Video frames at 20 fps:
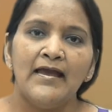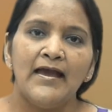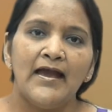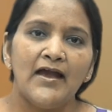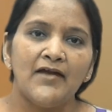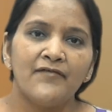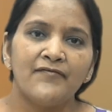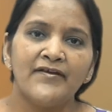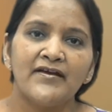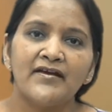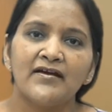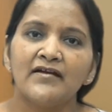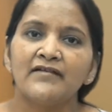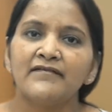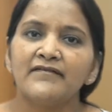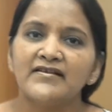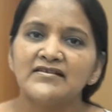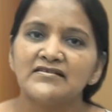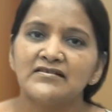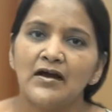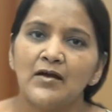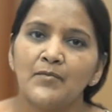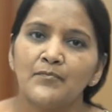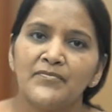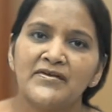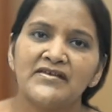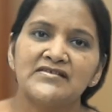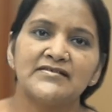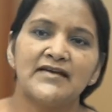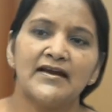Every country's
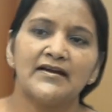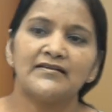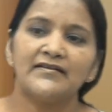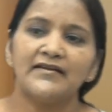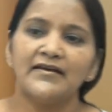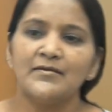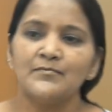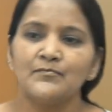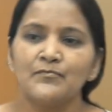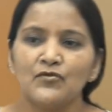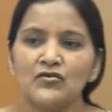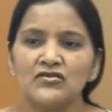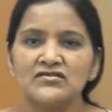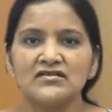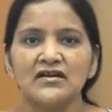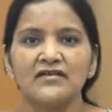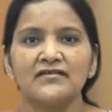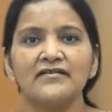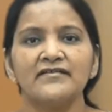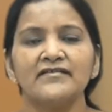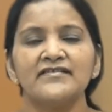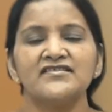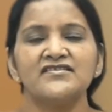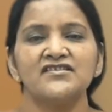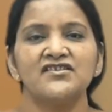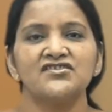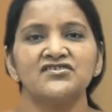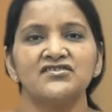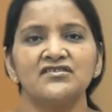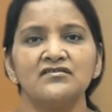Companies Act, they impose certain
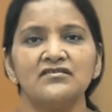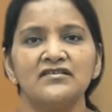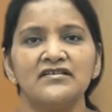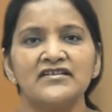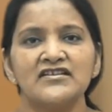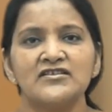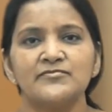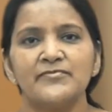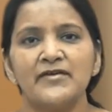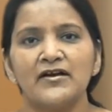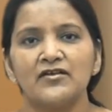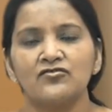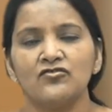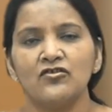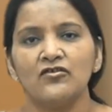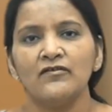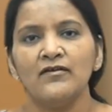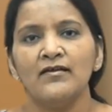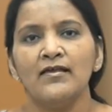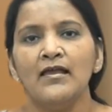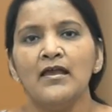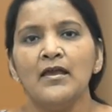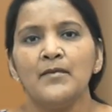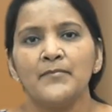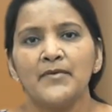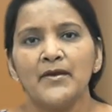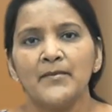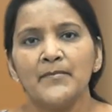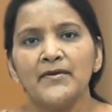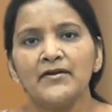restriction in respect of
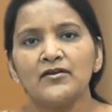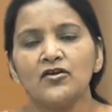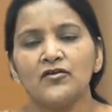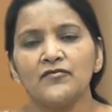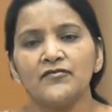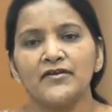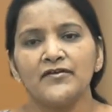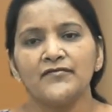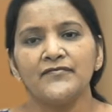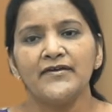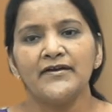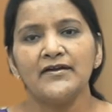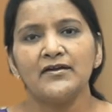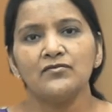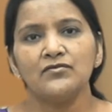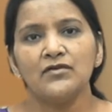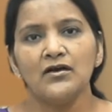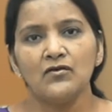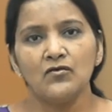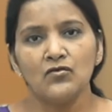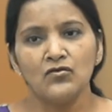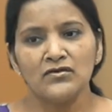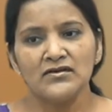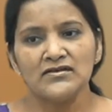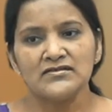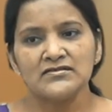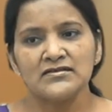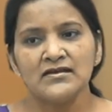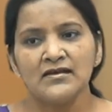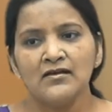payment of dividend to the
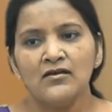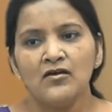owners.